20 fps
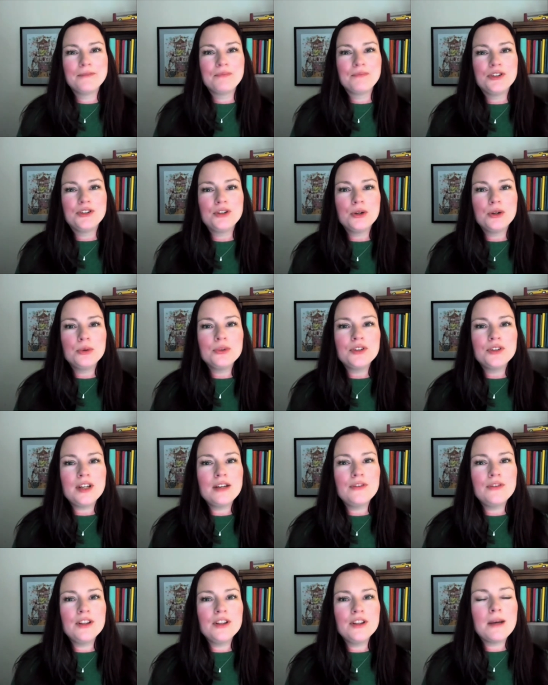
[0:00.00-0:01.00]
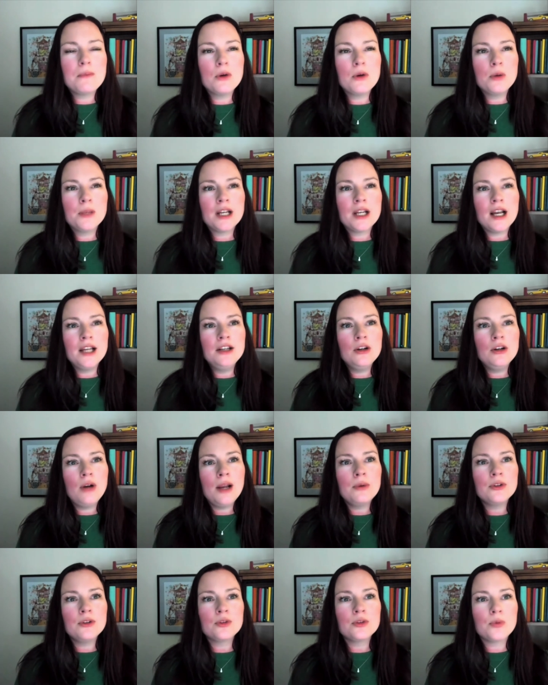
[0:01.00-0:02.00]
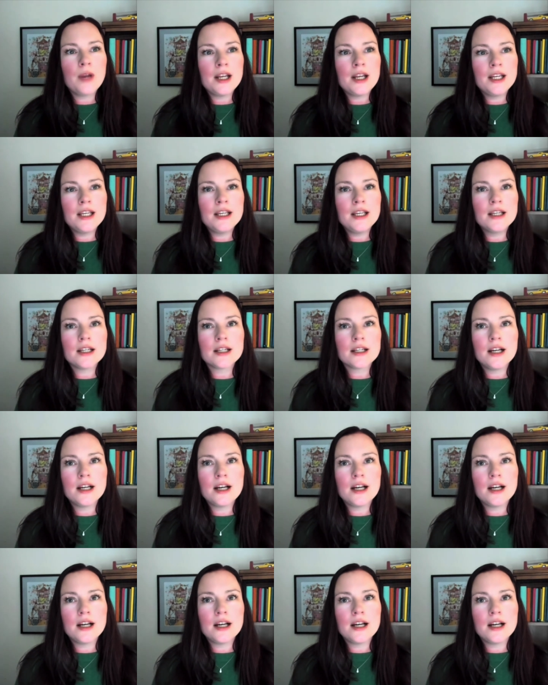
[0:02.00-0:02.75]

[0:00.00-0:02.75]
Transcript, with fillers: So it was kind of in that moment, I knew I was ready